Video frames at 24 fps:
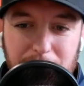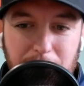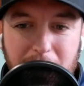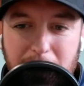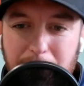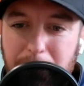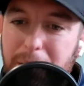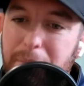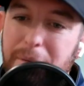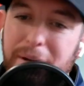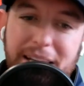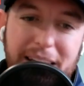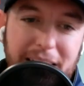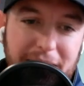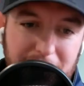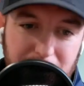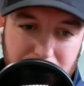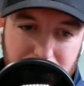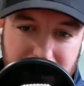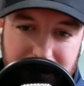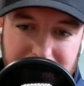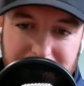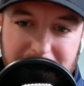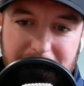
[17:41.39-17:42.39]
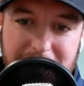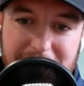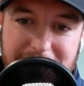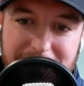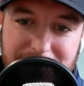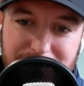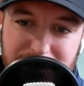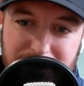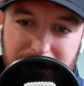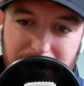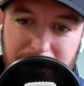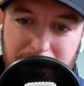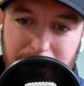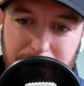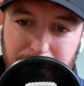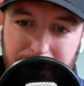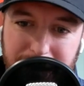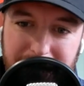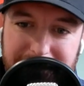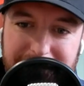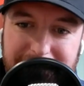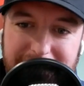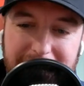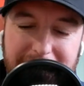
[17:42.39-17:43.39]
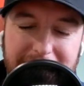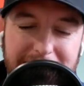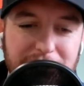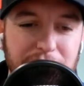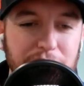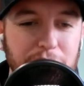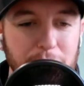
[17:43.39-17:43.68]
Rob, I've been kicking around the idea of starting a podcast.